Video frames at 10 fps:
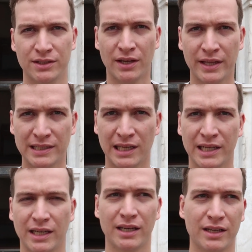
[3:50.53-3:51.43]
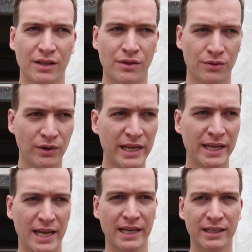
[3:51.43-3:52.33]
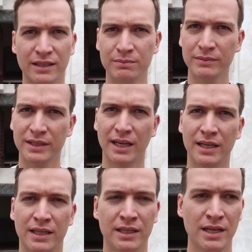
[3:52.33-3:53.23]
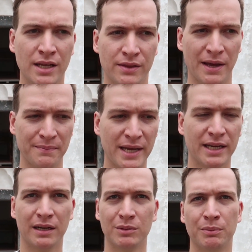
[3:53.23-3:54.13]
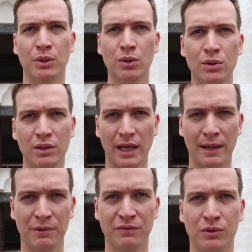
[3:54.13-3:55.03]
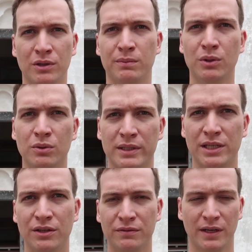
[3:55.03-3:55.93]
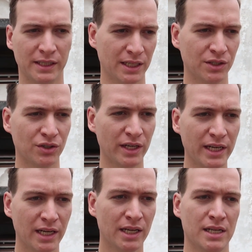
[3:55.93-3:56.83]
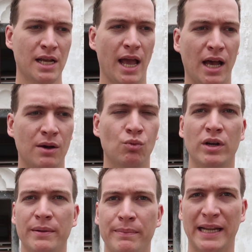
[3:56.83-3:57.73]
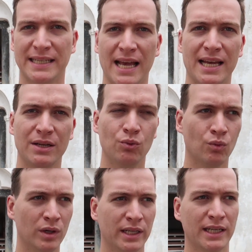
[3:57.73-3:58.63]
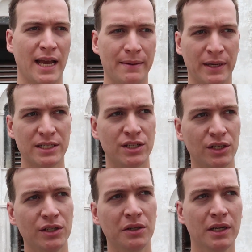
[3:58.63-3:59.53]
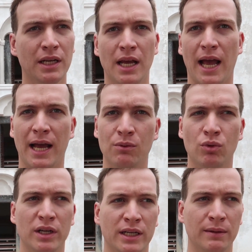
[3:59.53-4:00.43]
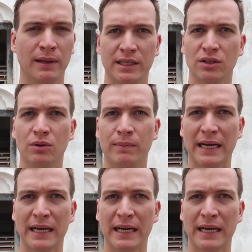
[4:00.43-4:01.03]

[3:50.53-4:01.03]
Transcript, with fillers: So there's like 3 kingdoms that make up Nepal, before Nepal was a unified country. One in Patan, one in Kathmandu, and one in a place called